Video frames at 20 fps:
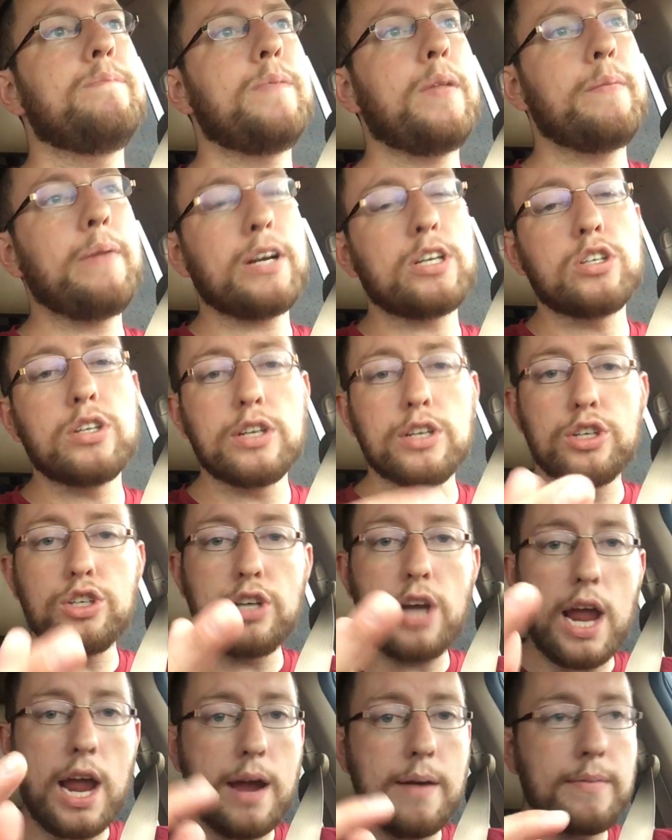I'm actually
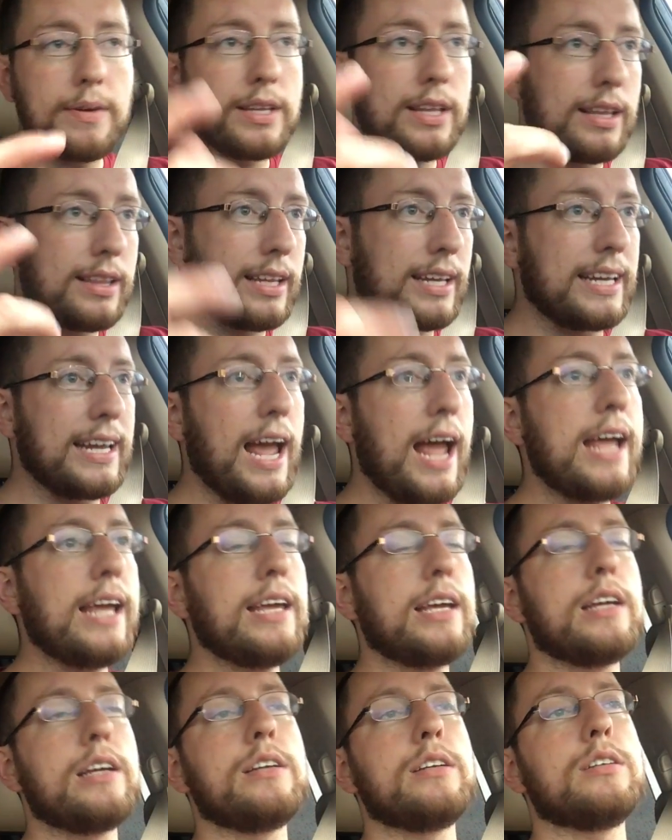ashamed that the
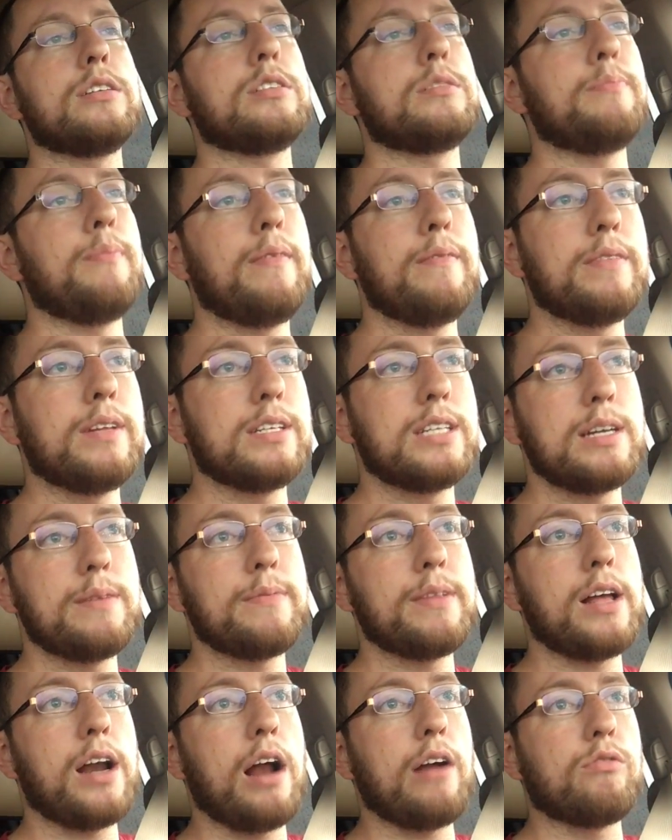Yankees, the
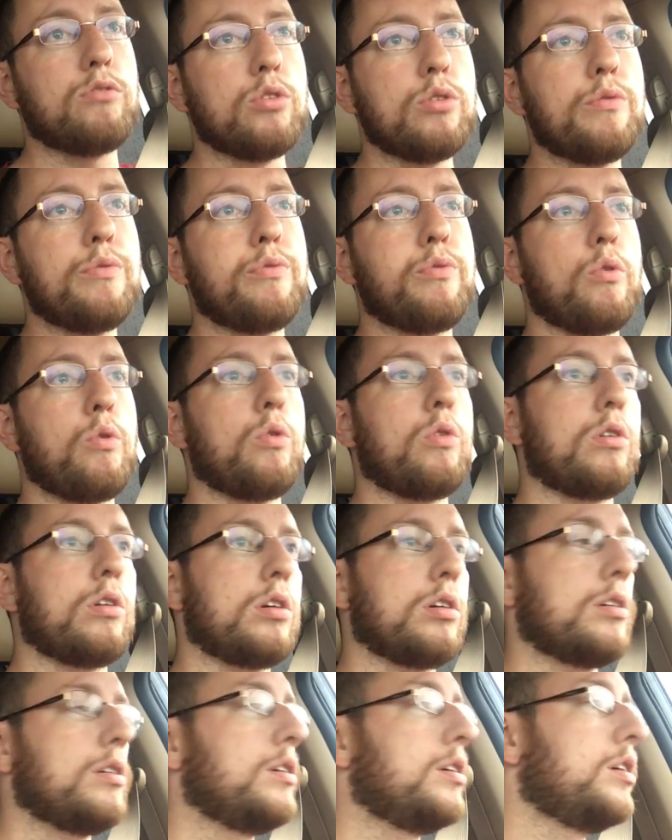team that I root for,